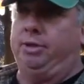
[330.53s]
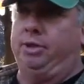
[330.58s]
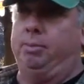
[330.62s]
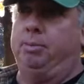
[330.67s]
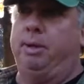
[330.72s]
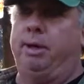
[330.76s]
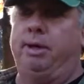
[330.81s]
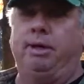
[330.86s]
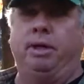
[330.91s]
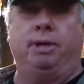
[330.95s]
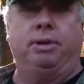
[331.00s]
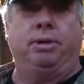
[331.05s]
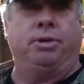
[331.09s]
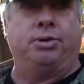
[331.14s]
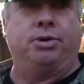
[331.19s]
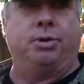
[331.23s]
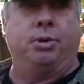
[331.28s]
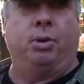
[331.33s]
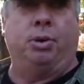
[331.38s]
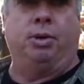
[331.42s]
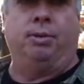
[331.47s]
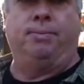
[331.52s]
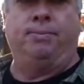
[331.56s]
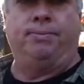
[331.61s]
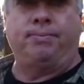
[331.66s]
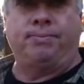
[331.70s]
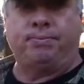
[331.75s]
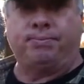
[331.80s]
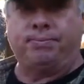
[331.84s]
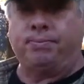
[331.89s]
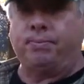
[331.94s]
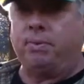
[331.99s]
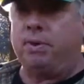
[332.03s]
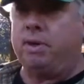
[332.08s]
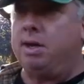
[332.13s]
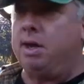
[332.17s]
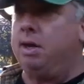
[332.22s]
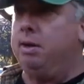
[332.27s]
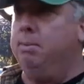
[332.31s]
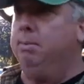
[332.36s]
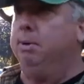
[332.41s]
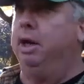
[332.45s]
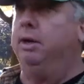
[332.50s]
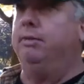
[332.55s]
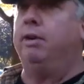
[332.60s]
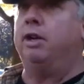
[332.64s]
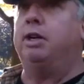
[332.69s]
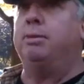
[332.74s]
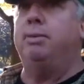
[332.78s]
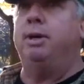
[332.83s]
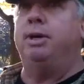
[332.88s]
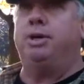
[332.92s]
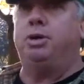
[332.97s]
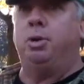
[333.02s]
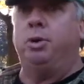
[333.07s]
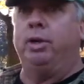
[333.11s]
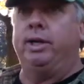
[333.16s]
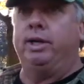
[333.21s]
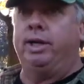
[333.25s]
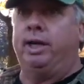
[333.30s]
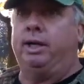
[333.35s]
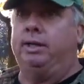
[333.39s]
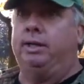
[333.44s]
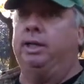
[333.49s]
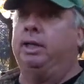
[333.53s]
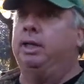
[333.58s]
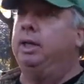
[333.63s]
depending on your score. But I recommend joining that.